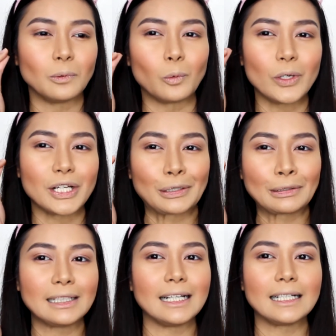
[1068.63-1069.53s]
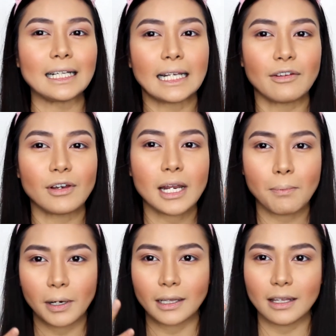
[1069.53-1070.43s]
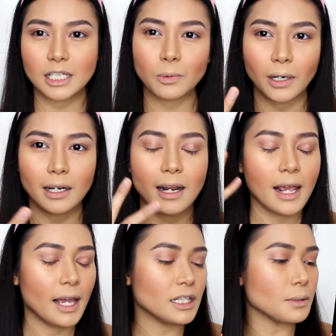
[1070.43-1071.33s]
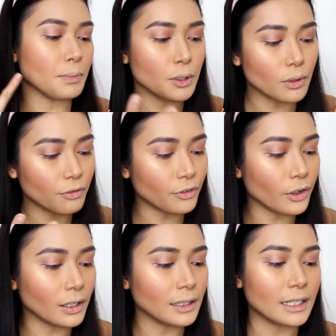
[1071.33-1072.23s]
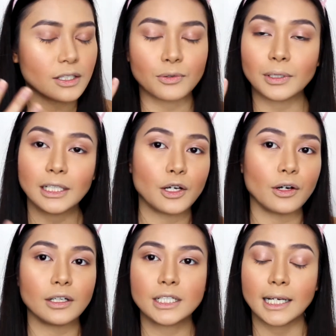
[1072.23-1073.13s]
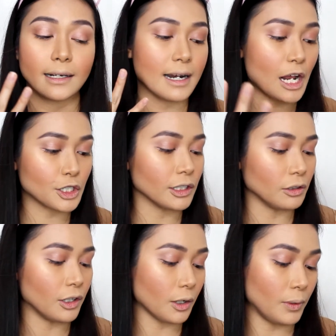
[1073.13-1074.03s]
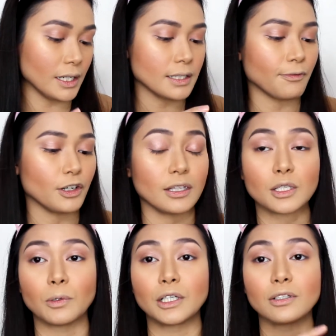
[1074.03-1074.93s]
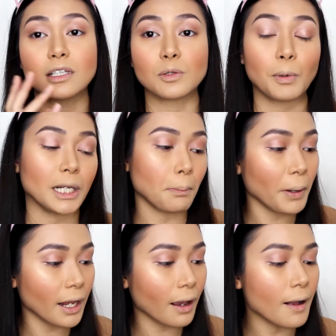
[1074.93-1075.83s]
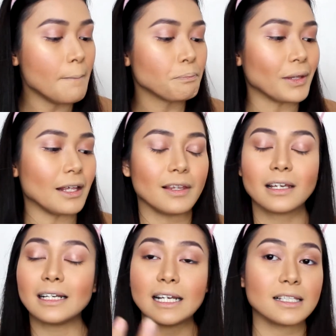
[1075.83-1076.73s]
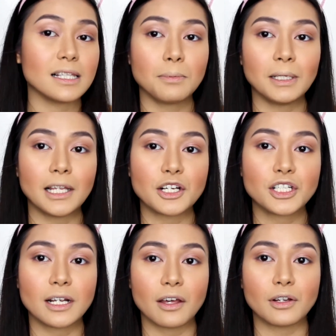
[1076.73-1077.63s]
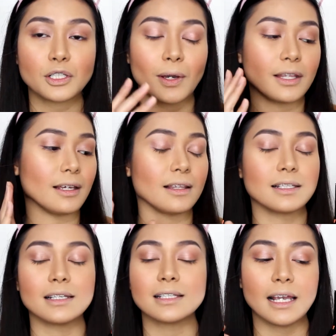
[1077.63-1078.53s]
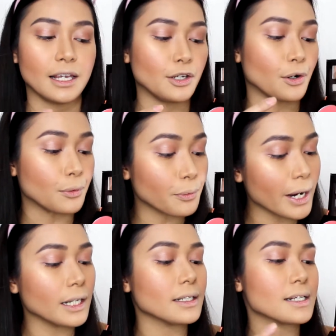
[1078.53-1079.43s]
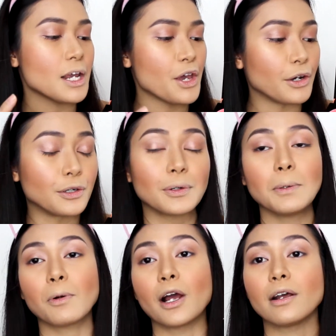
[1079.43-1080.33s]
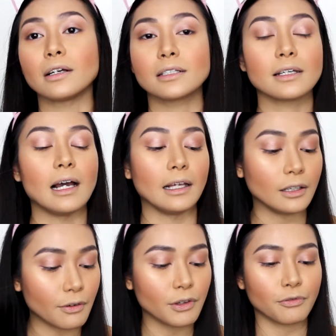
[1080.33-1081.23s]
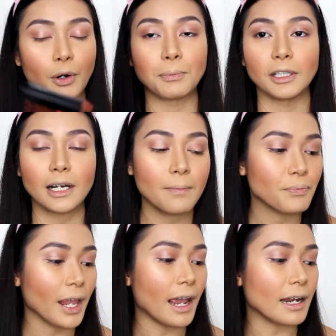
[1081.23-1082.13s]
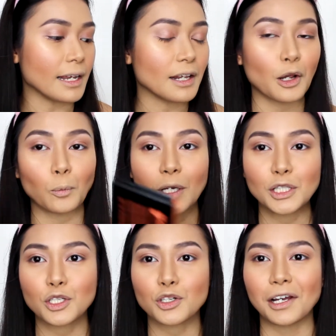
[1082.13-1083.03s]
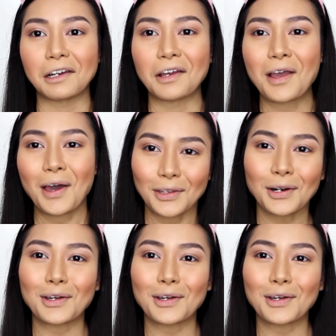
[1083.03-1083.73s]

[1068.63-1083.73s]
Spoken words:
weirdly uneven, but this one, it's beautiful. It's really good to get natural look, well, except for this one because it's bright pink and they can easily be layered together. So I think this is a great product. I love the formula and I cannot wait to try their